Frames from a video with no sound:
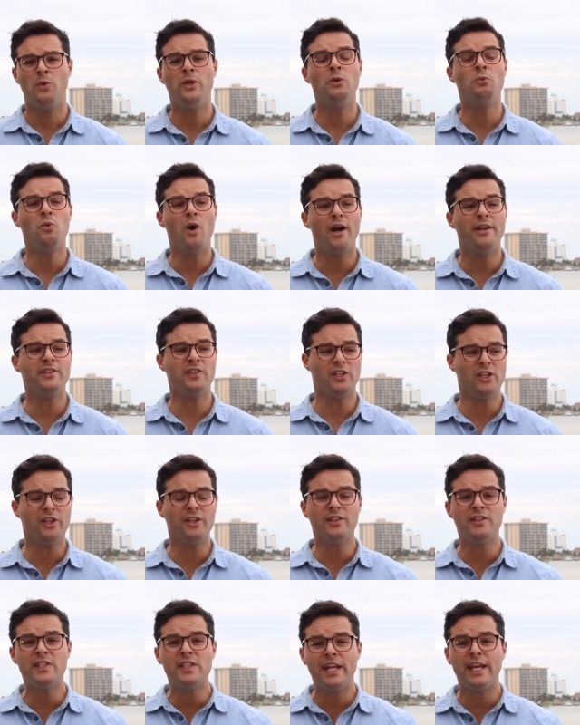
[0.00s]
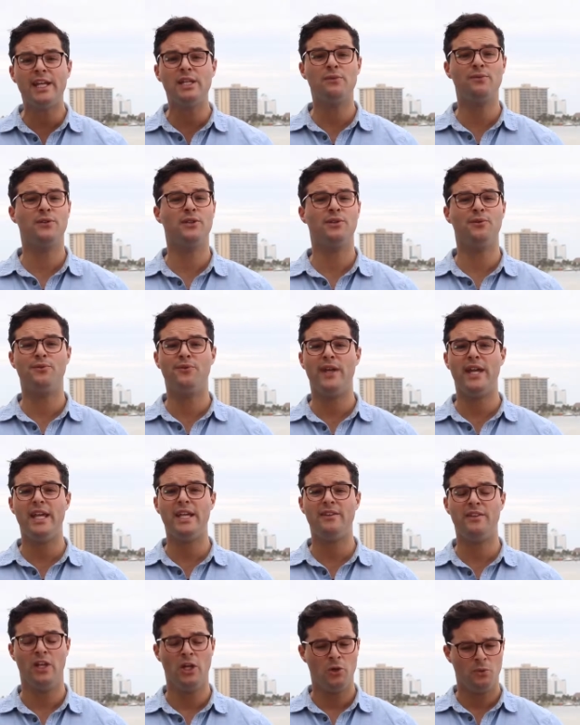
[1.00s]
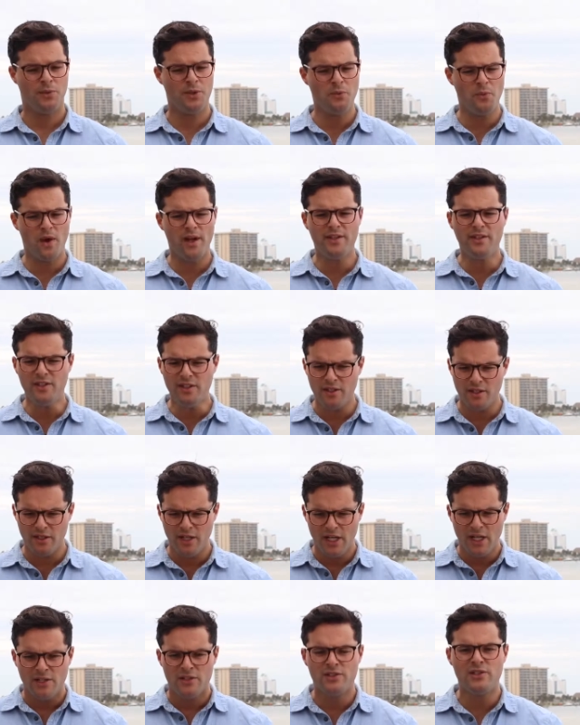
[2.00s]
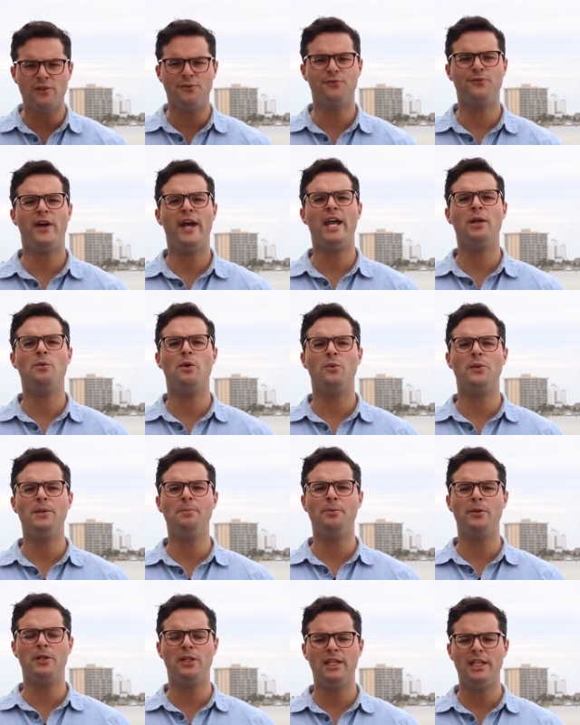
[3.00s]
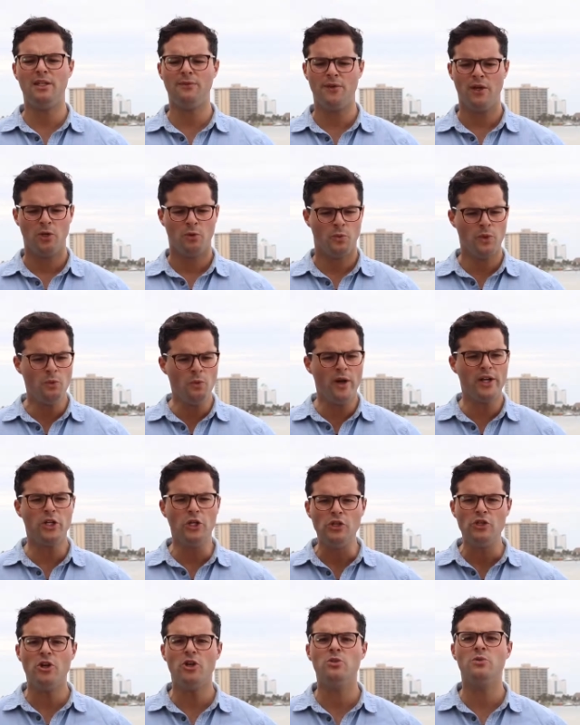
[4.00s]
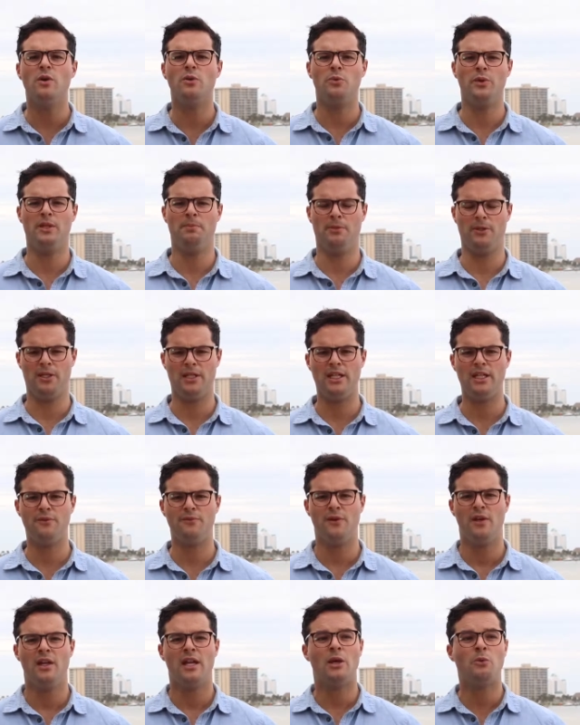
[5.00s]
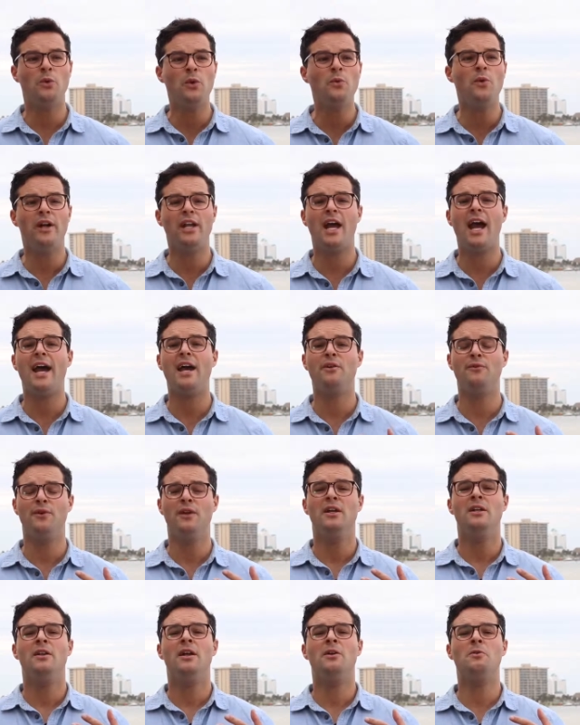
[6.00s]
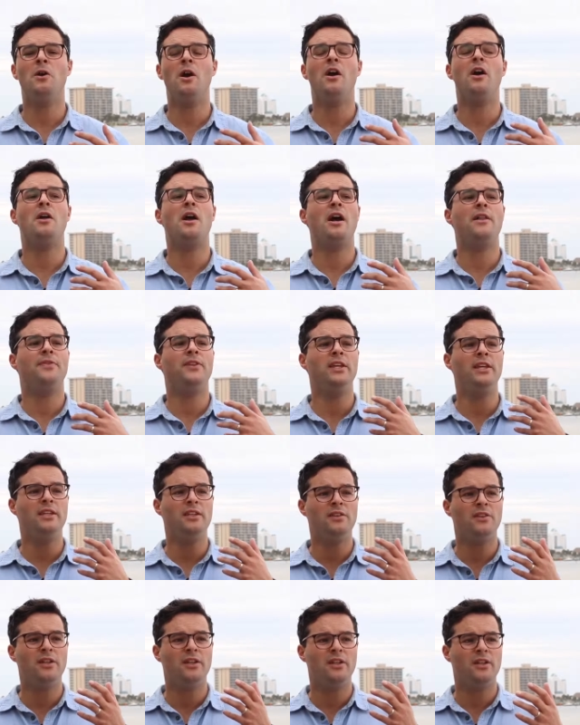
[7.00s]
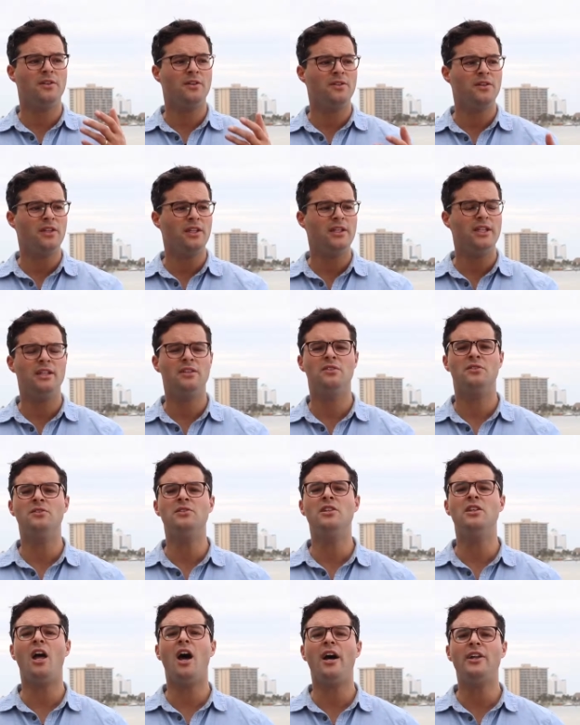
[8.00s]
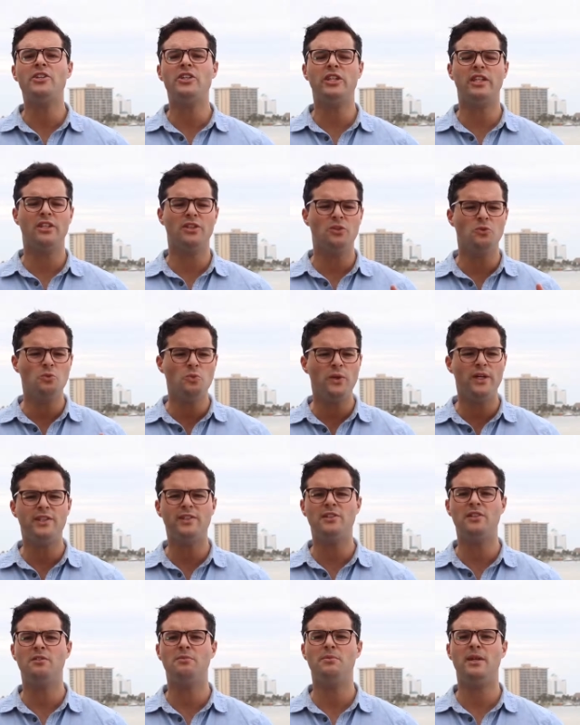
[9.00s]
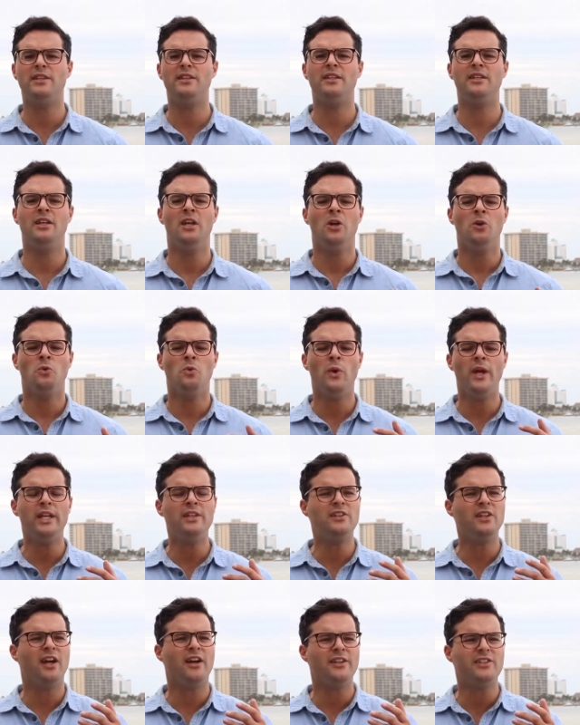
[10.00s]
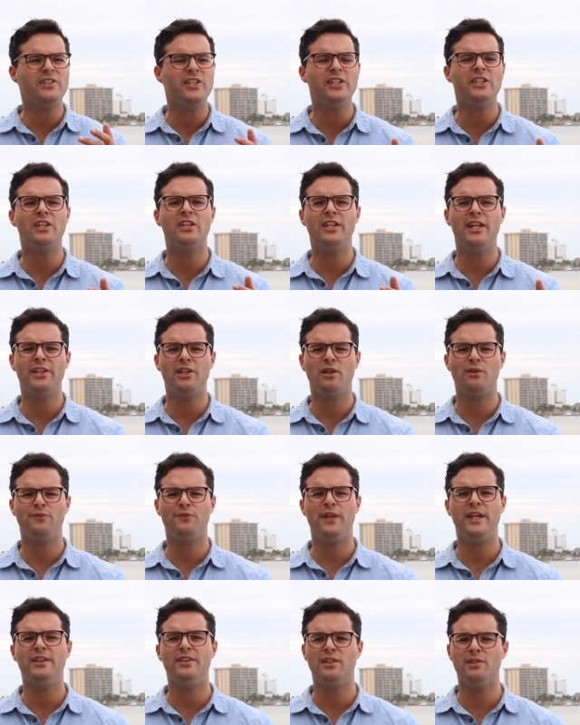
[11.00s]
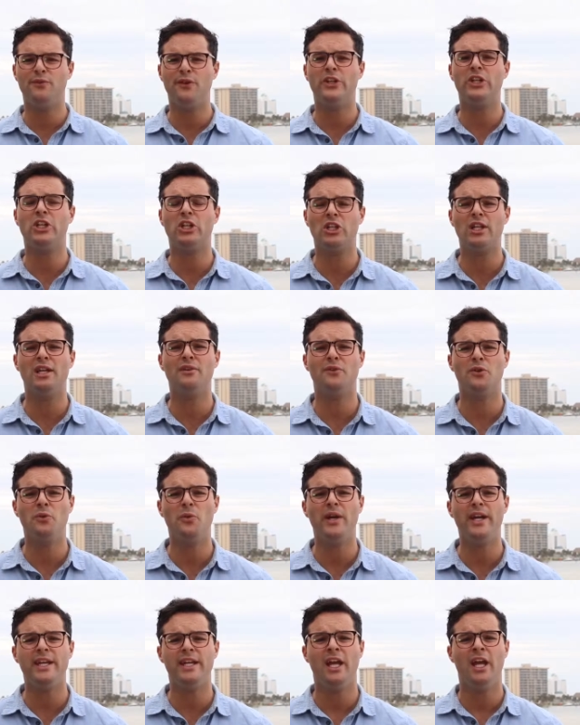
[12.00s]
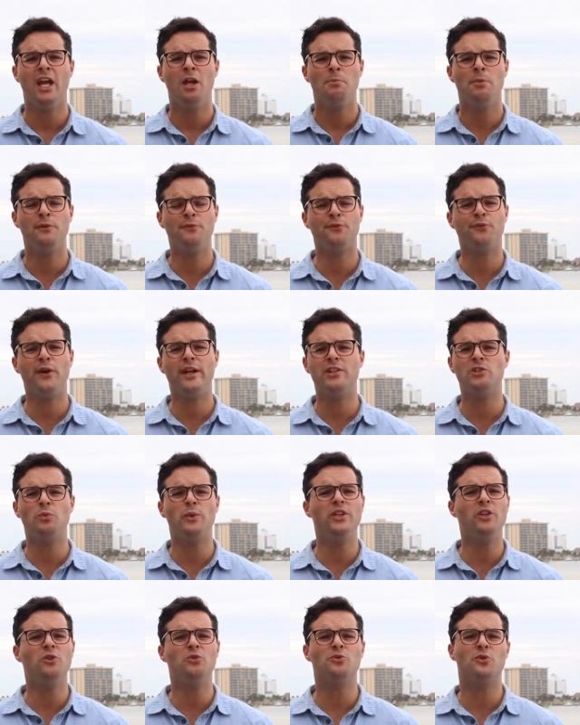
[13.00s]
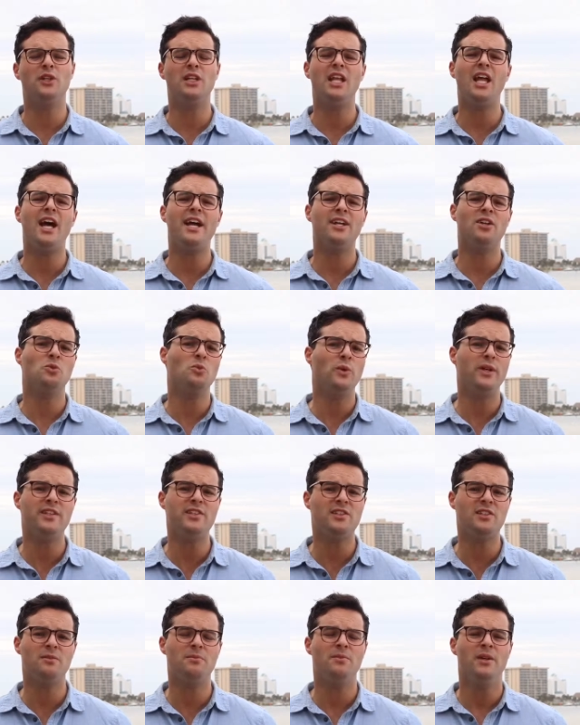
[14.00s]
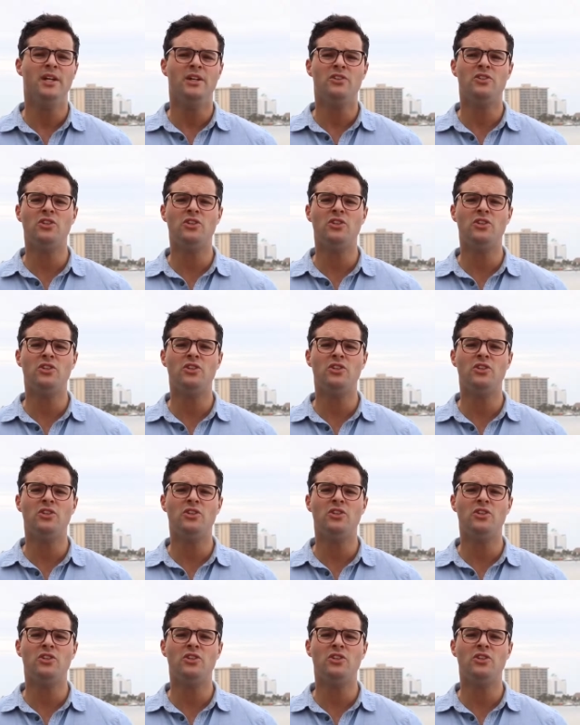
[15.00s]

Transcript: We want to contend for the faith. We want to define what we believe. We want to know what we believe. And we want to have the, the, the logic and the wisdom and the way to articulate our faith in a very clever way. But, friends, we don't rely on wisdom